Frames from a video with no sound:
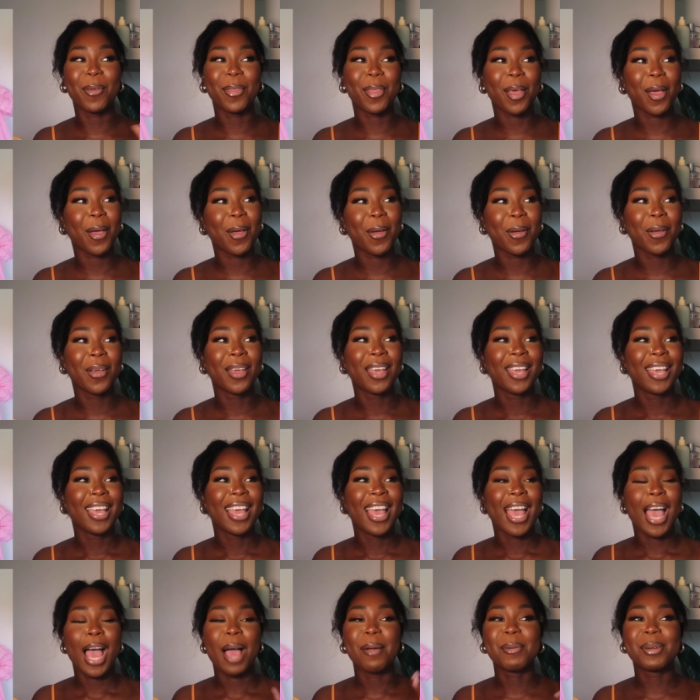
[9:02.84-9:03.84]
although
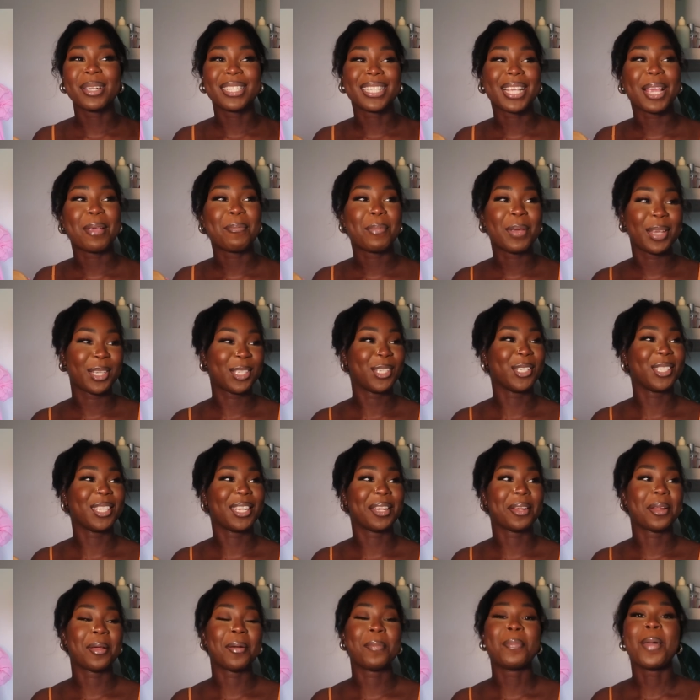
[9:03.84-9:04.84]
i'm gonna take pictures
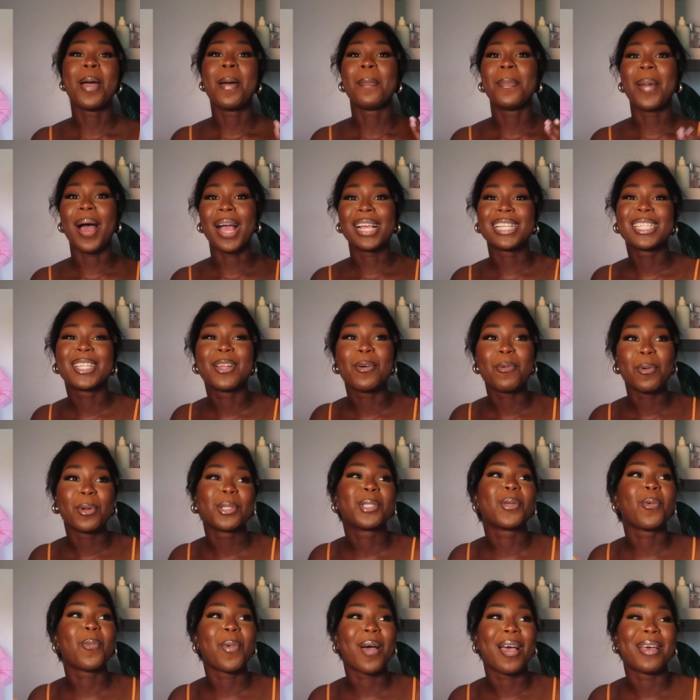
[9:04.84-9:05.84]
in them but i still
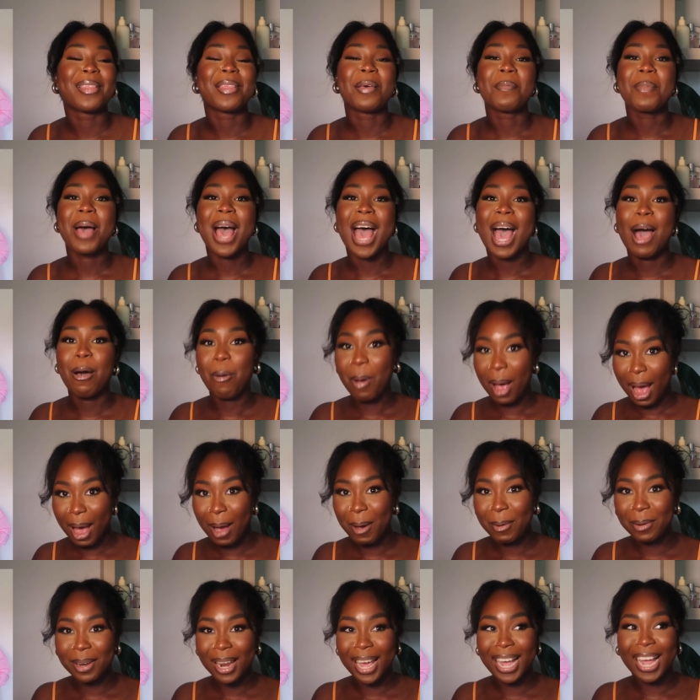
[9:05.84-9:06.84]
want to wear them out
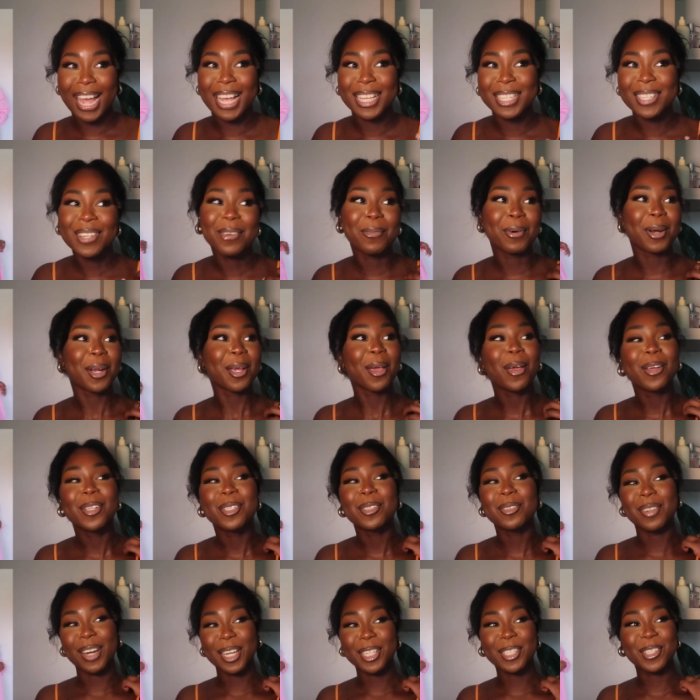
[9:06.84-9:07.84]
out like i still want to go
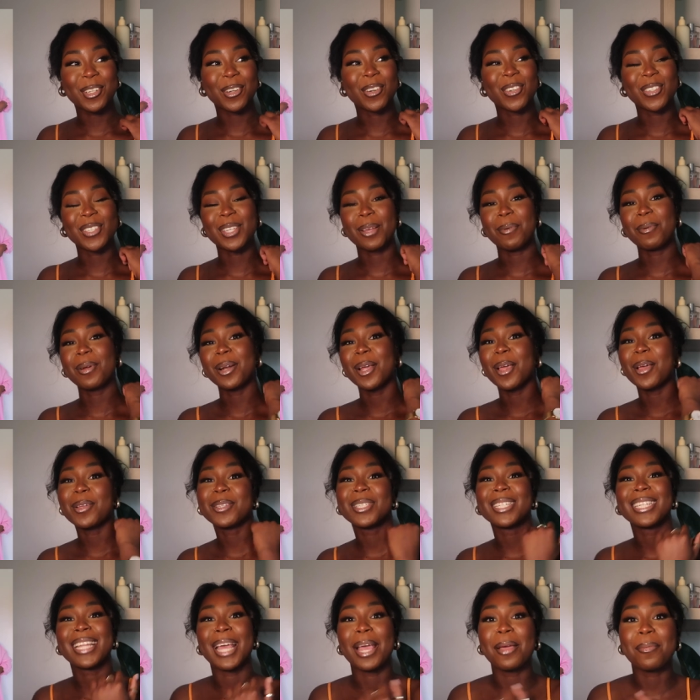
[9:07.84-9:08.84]
to restaurants i want to go
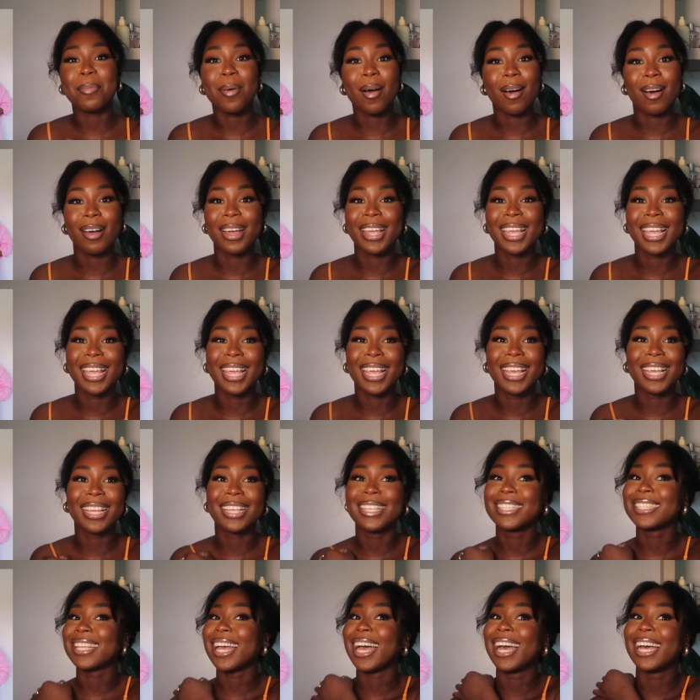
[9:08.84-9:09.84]
to day
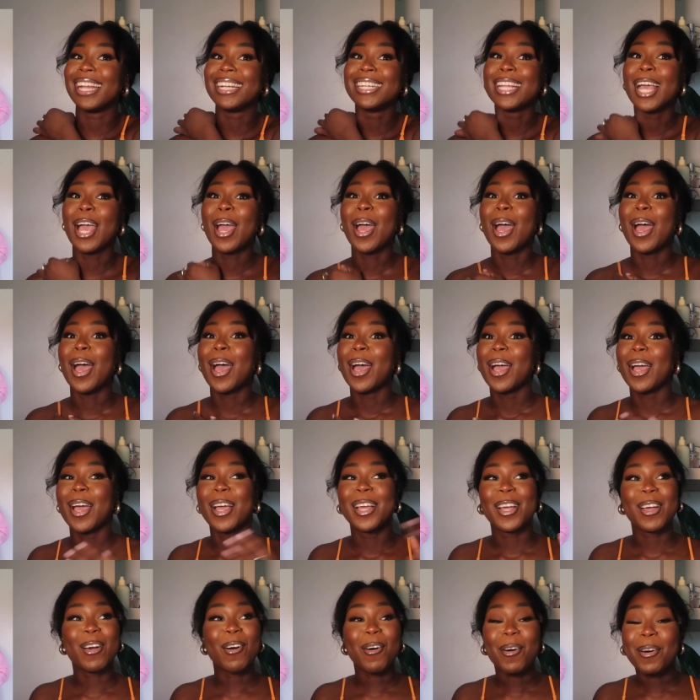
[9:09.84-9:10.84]
parties and
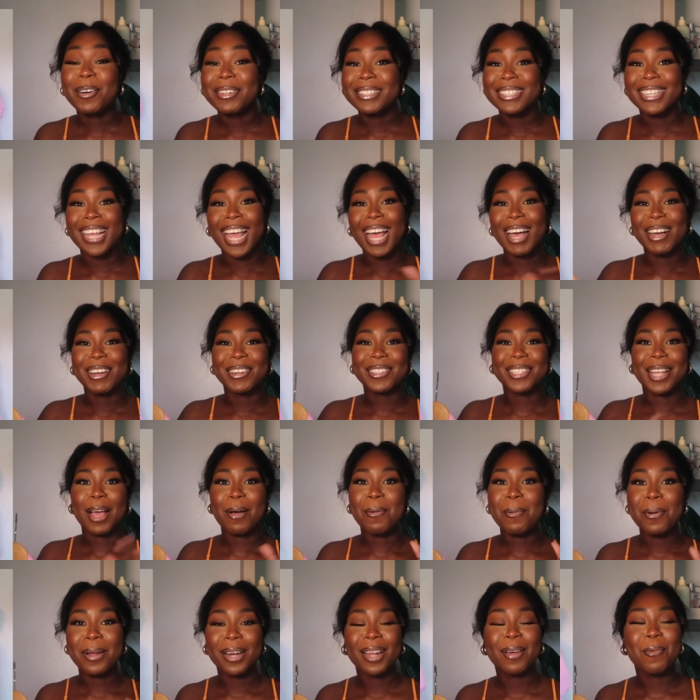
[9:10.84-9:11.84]
cocktails
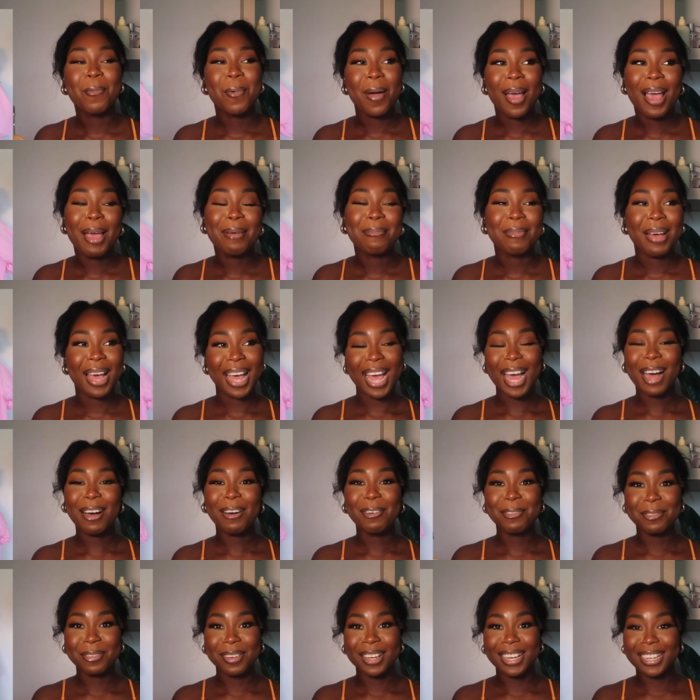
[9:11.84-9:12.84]
i want to wear my
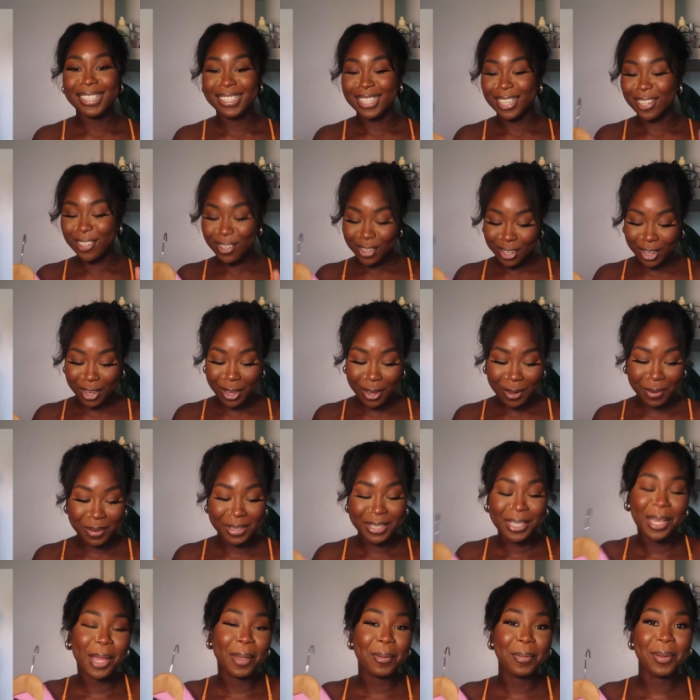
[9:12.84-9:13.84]
outfits and look cute
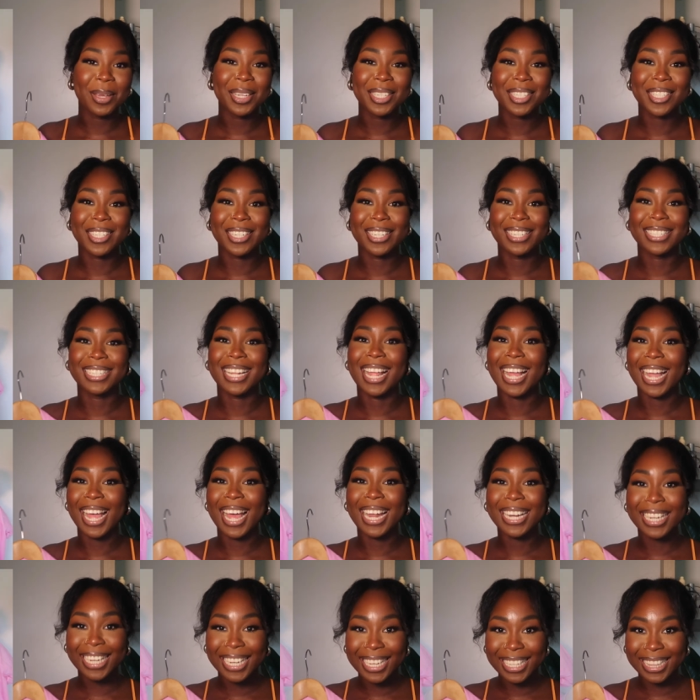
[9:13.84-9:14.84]
and take pictures like
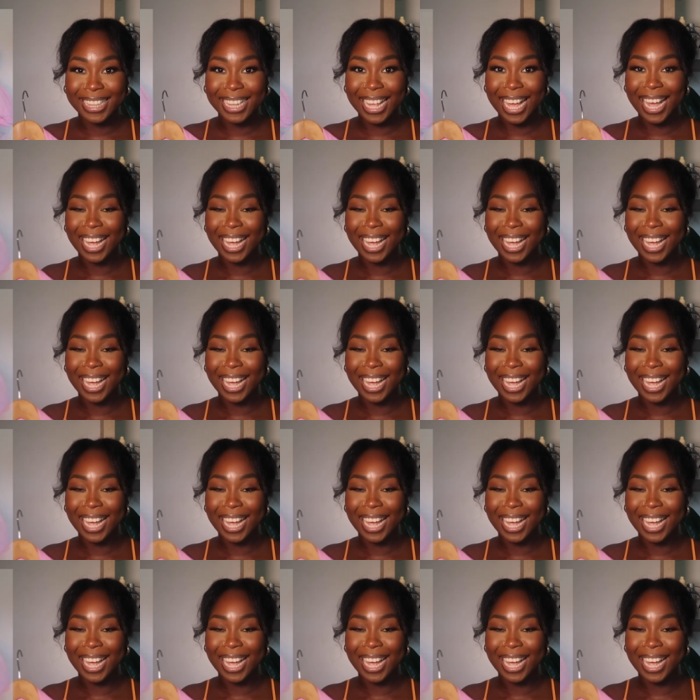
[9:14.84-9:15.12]
i need